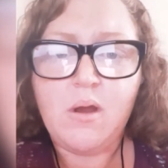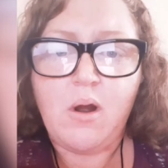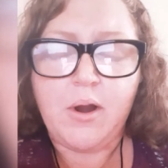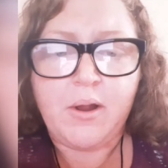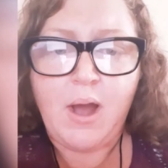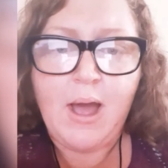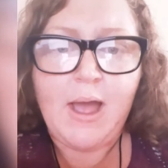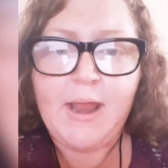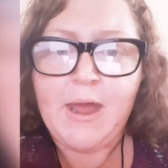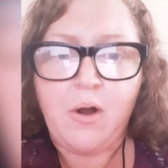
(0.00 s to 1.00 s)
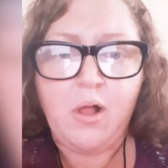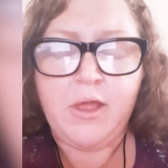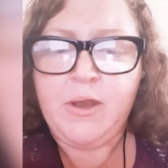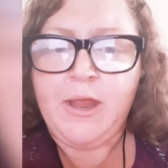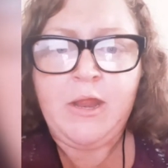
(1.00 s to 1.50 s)
God at all
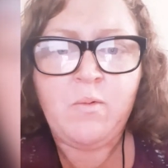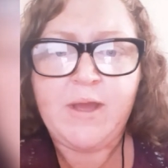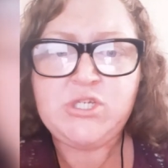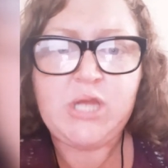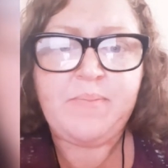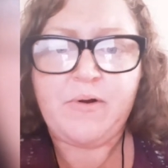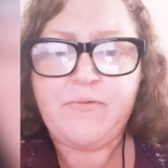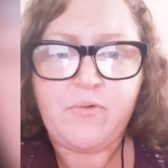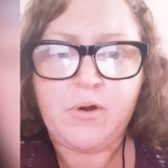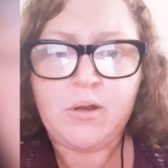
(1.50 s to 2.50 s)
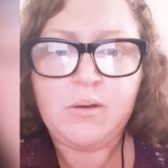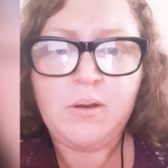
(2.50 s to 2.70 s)
in any way, shape, or form.